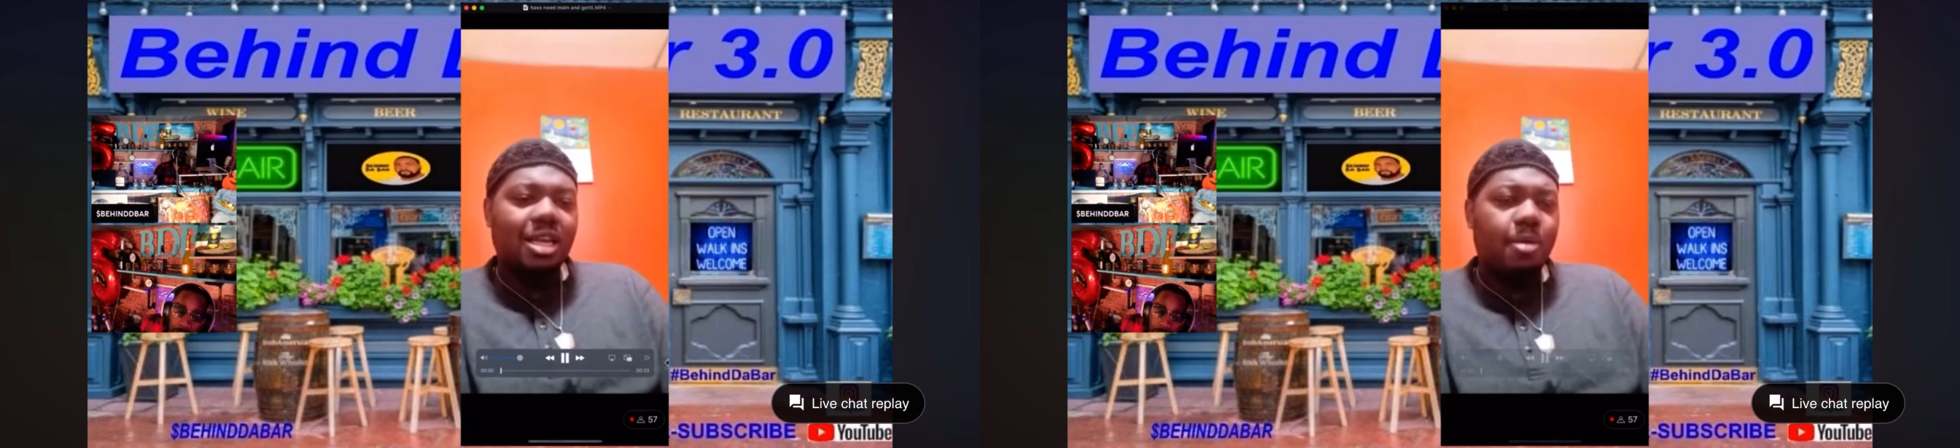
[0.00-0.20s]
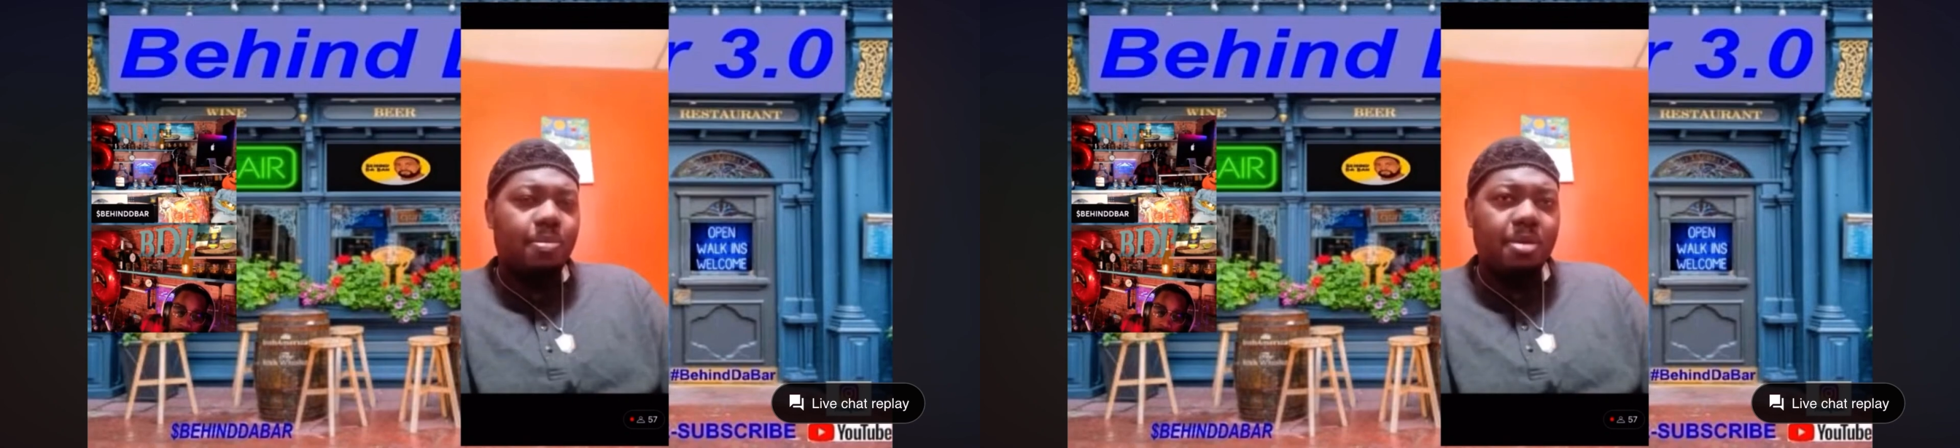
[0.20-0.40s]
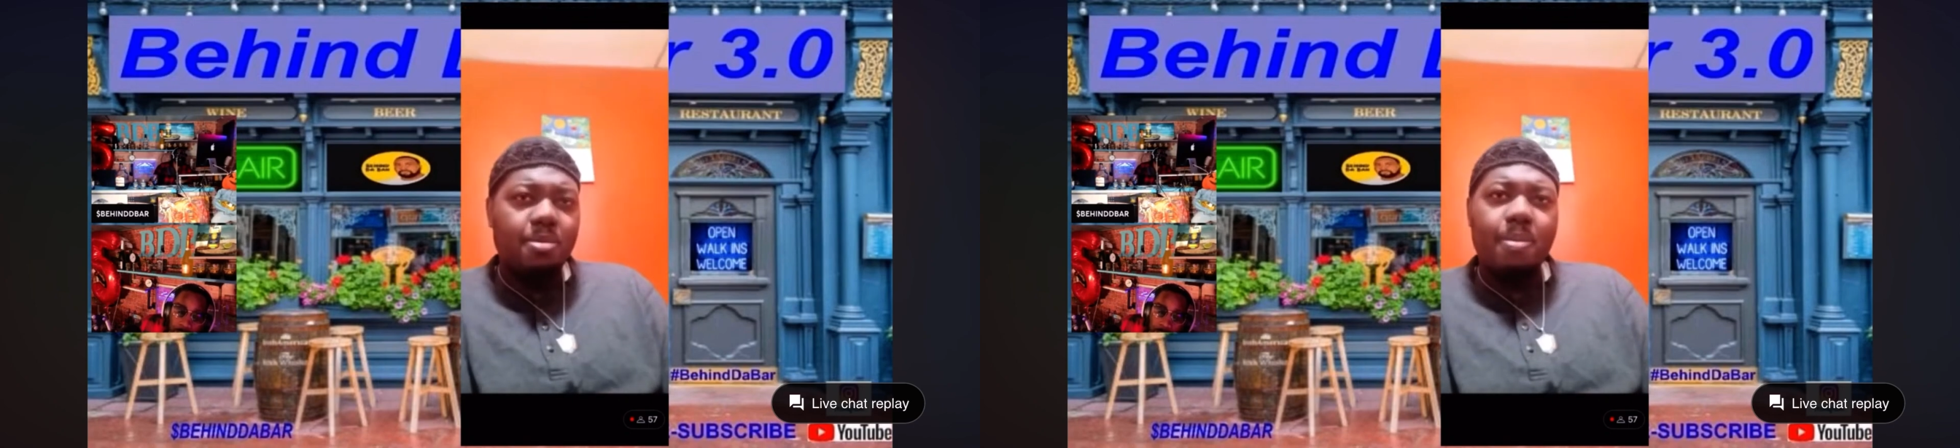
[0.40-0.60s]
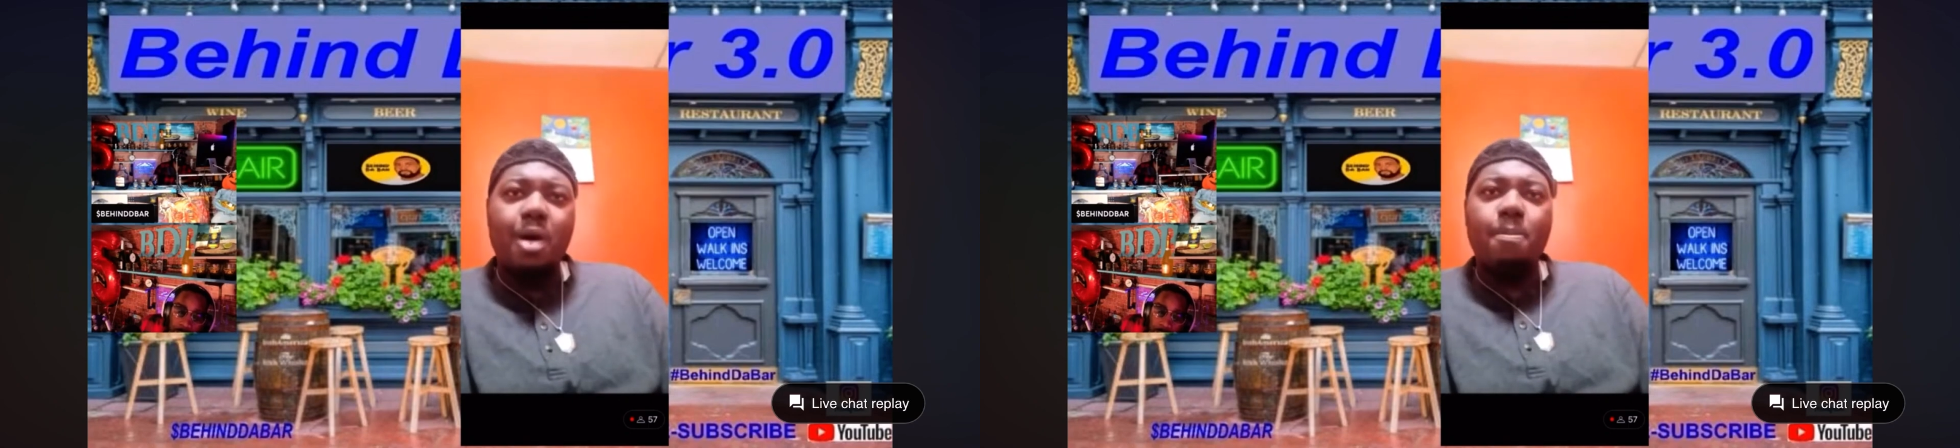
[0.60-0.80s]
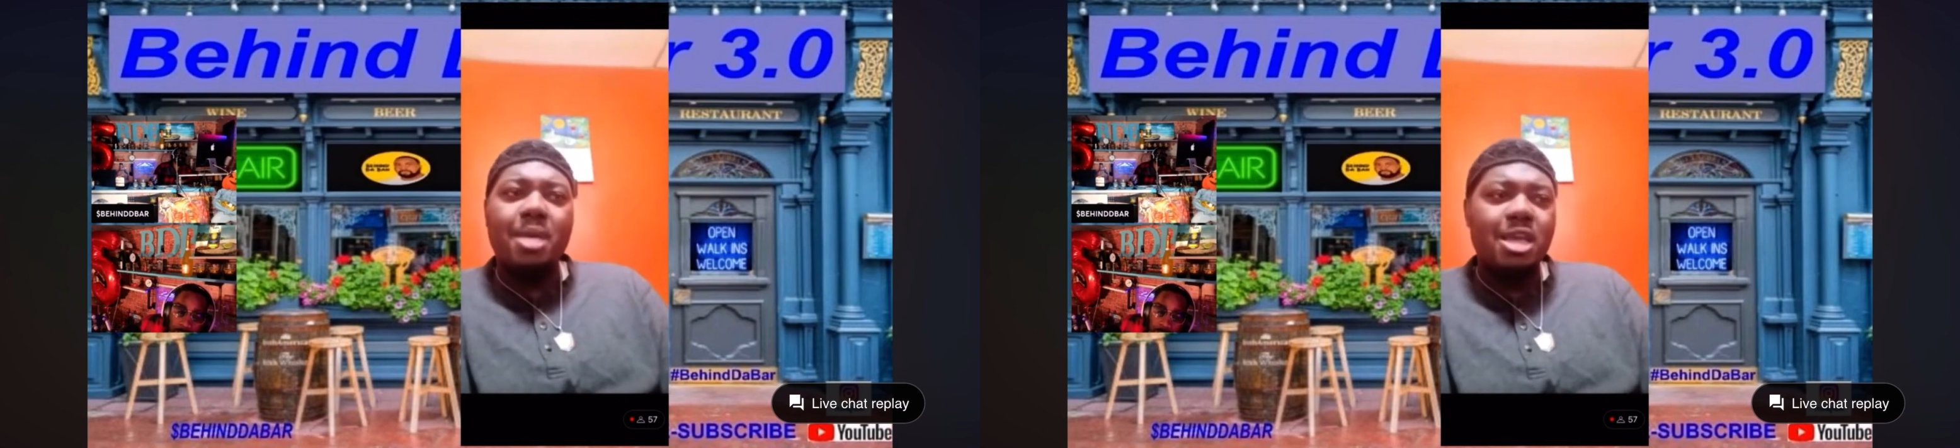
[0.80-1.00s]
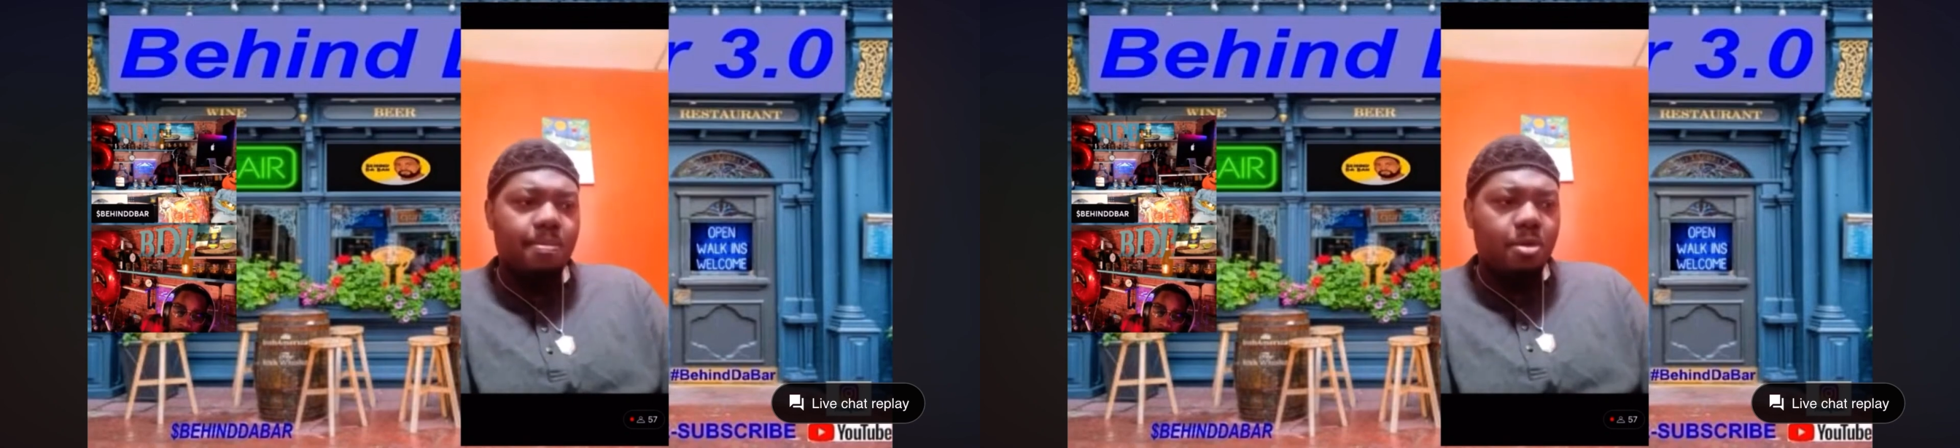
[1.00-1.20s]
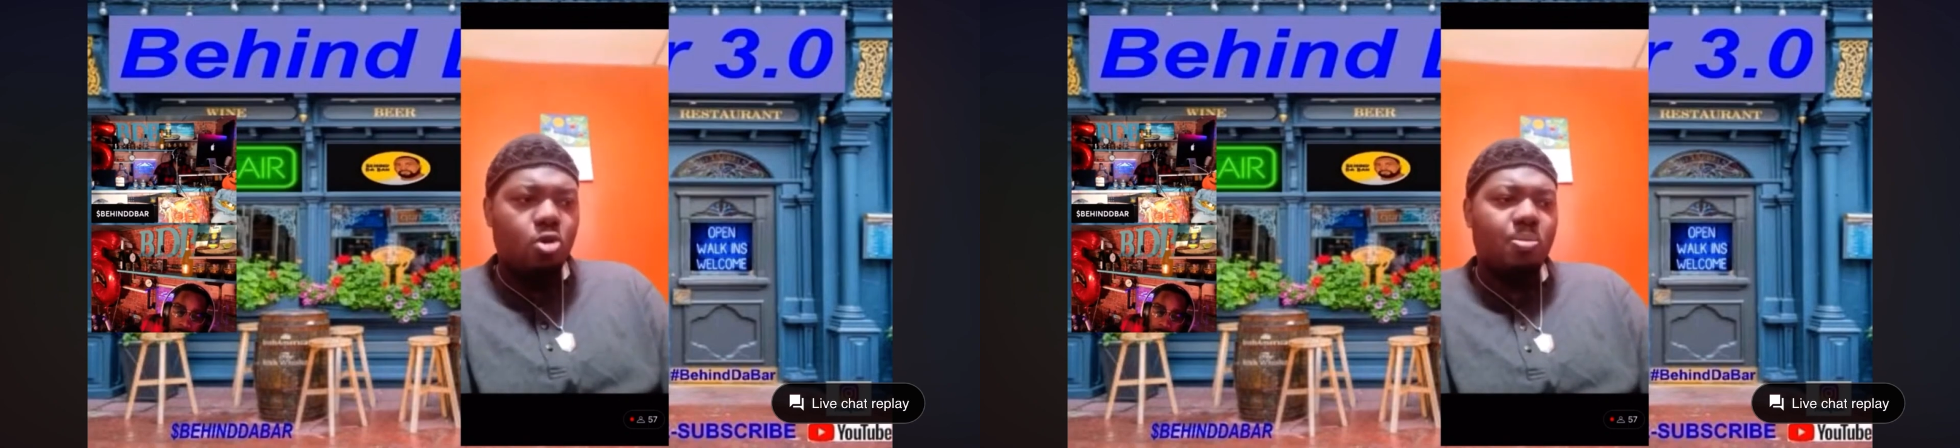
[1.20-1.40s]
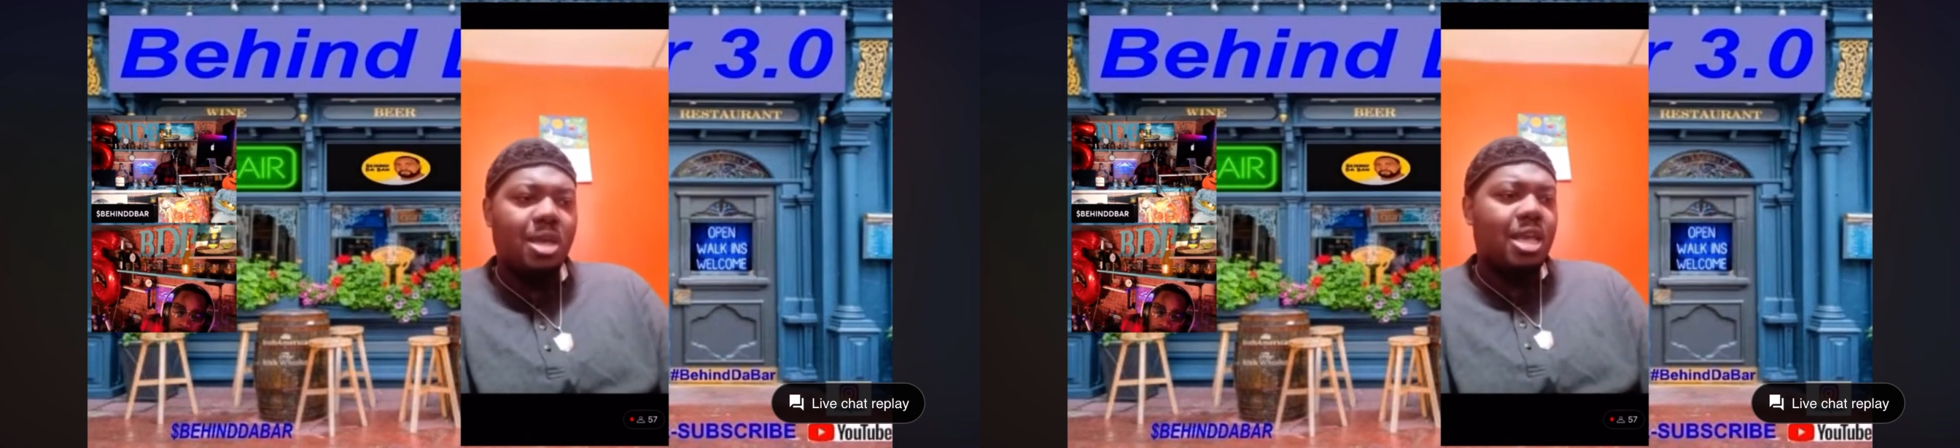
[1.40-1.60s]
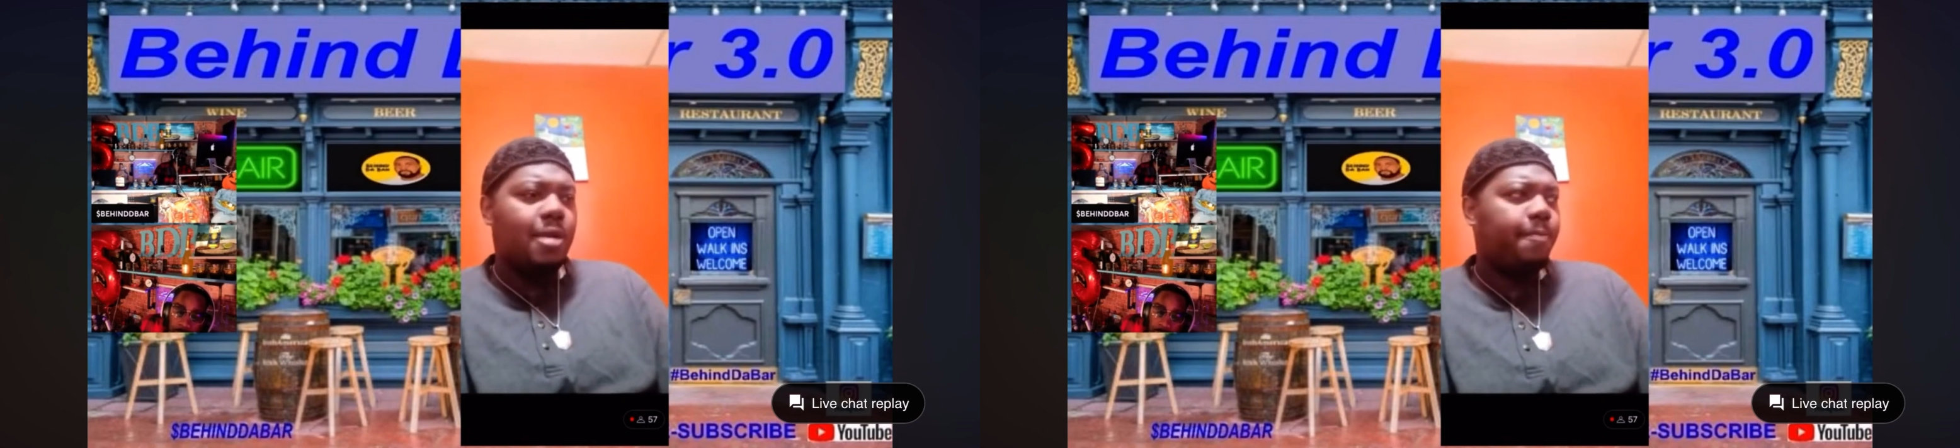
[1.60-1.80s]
What about Maine and Milk, man?